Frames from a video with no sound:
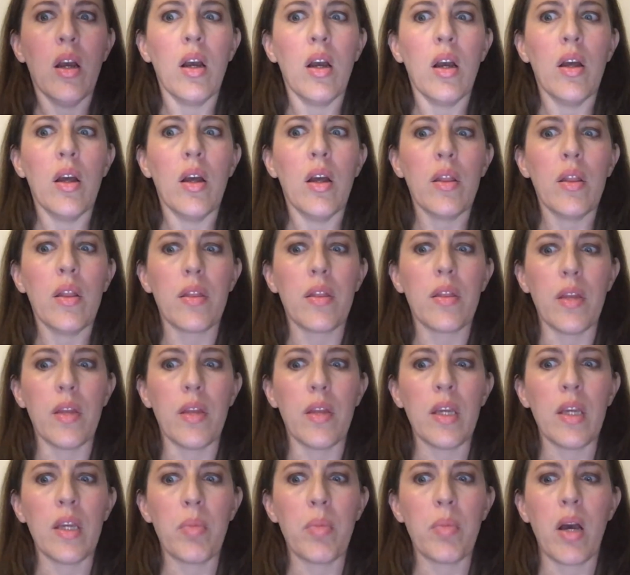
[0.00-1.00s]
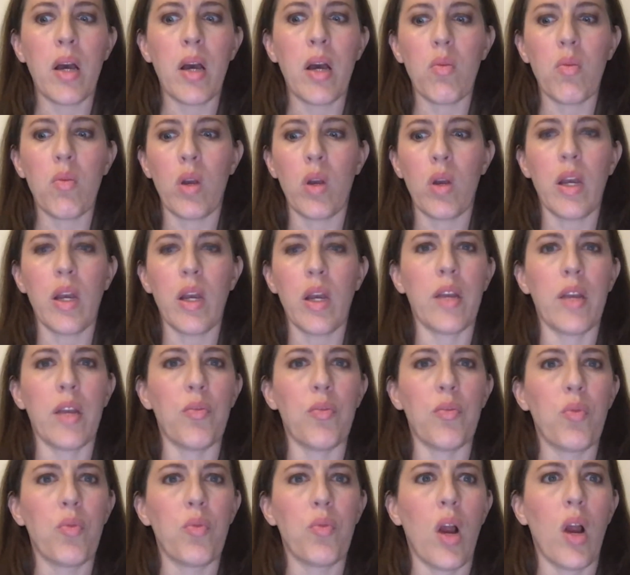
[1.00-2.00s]
Think about what kind of
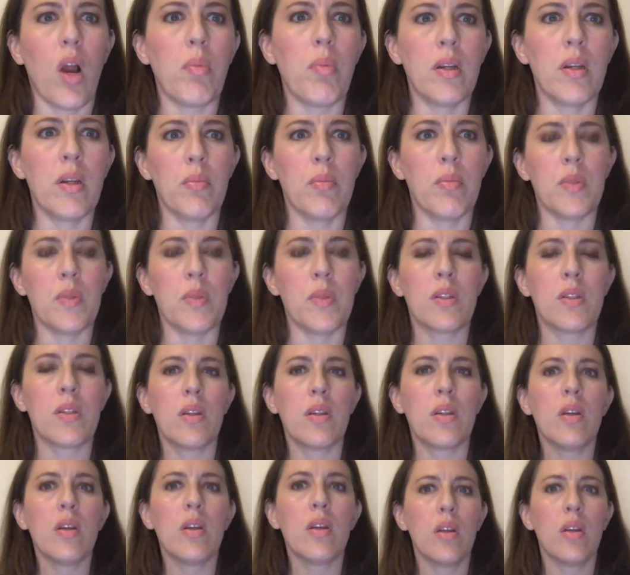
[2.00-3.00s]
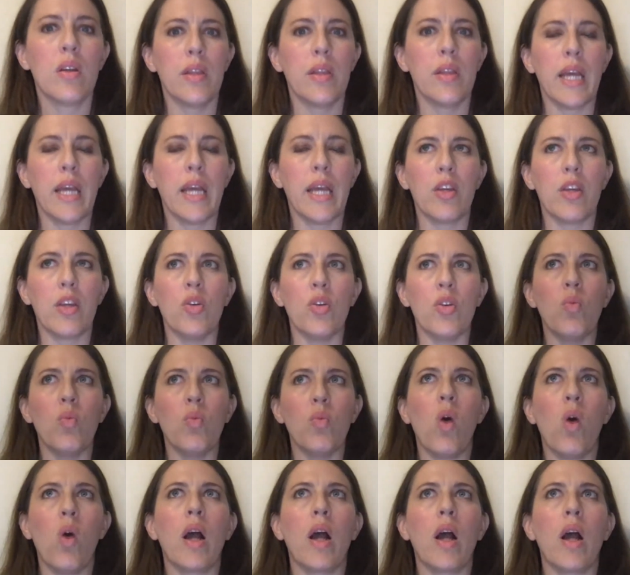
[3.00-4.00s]
problems that you
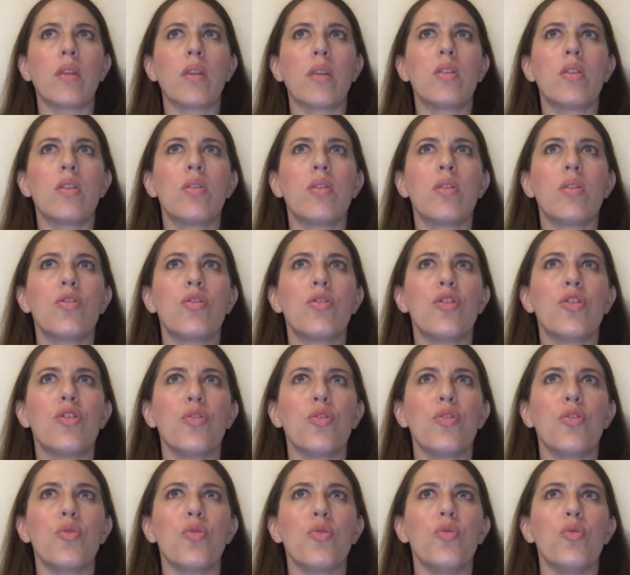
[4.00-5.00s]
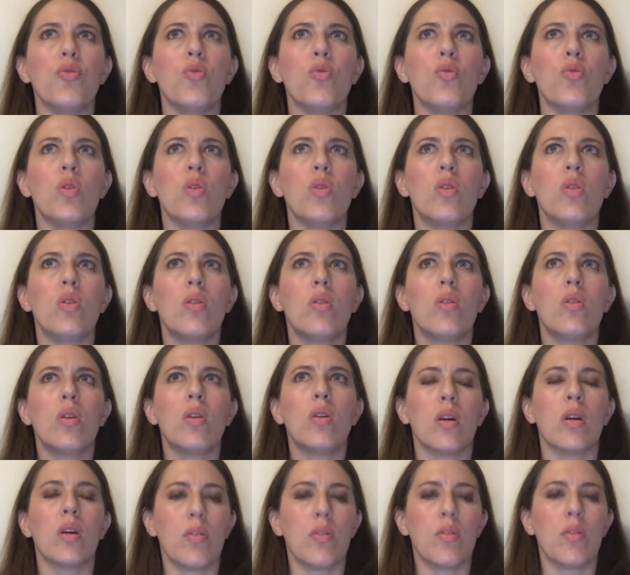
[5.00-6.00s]
want to,
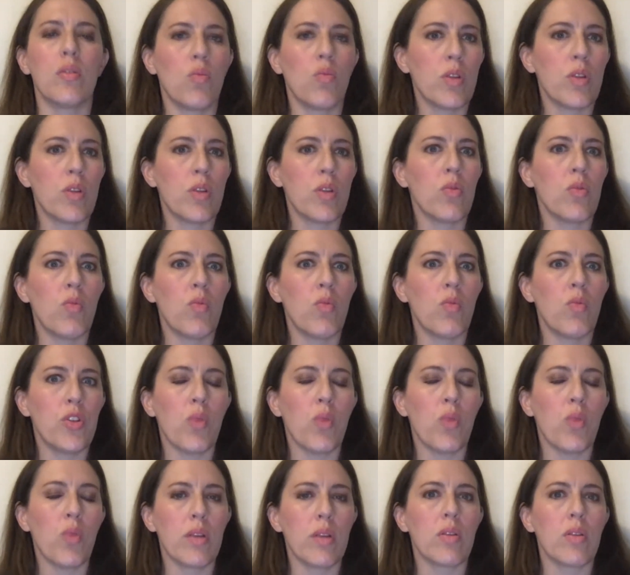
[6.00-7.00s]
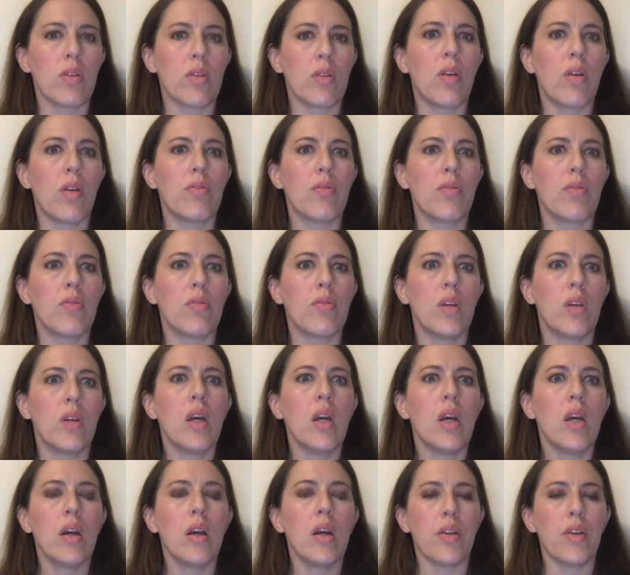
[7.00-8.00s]
what you want to solve.
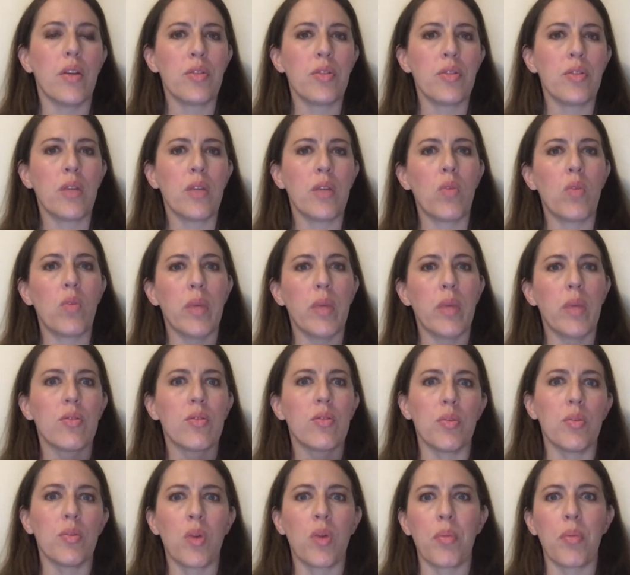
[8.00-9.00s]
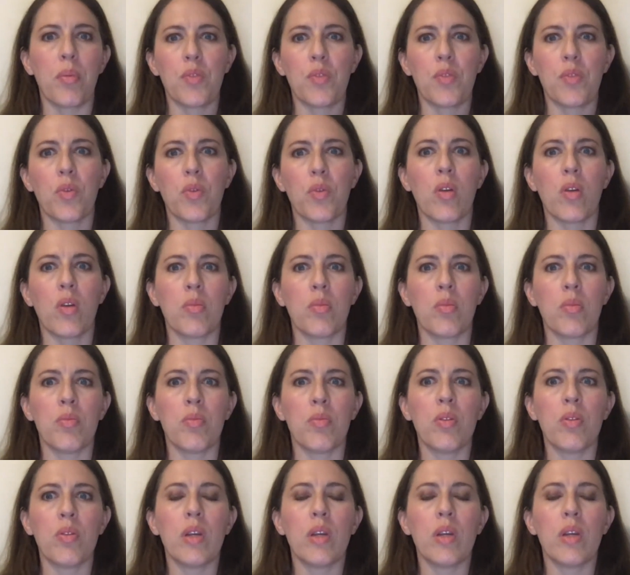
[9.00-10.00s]
Understand what makes good problems for quantum
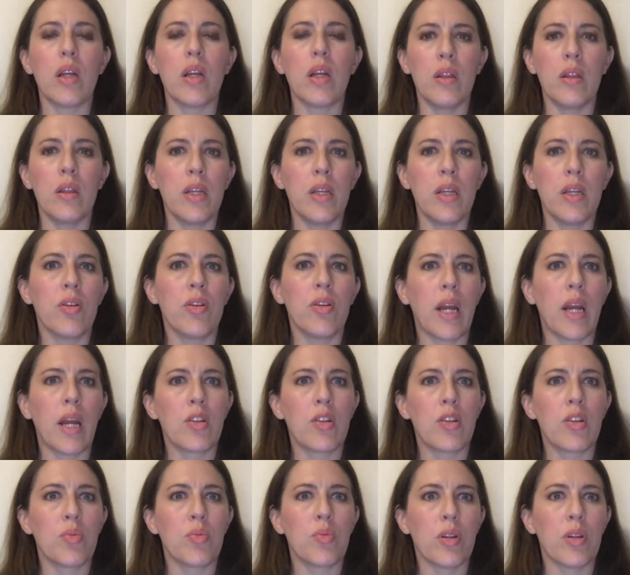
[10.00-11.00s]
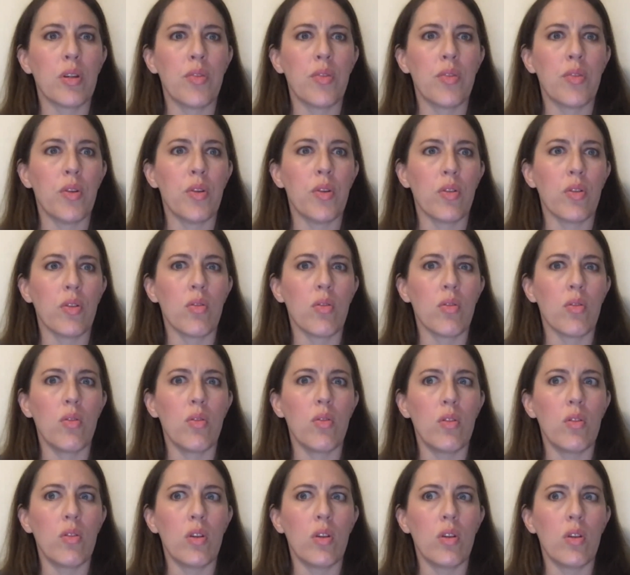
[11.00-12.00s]
computing. Linear algebra, if you're
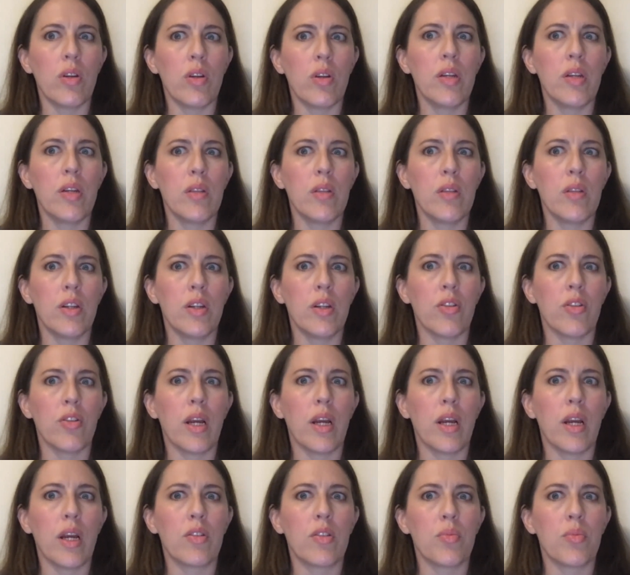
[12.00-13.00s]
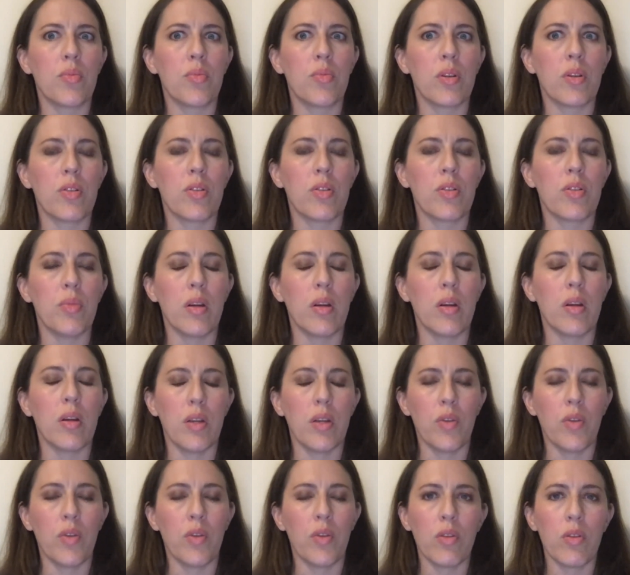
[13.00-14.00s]
learning linear algebra, excuse me, if you're
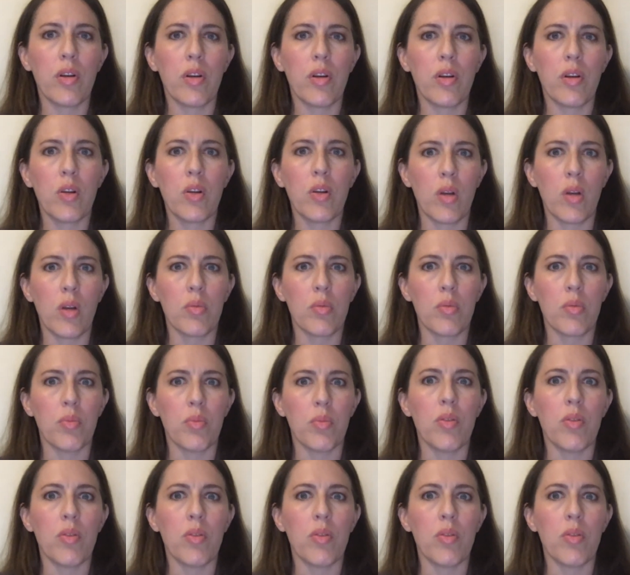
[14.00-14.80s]
learning quantum computing,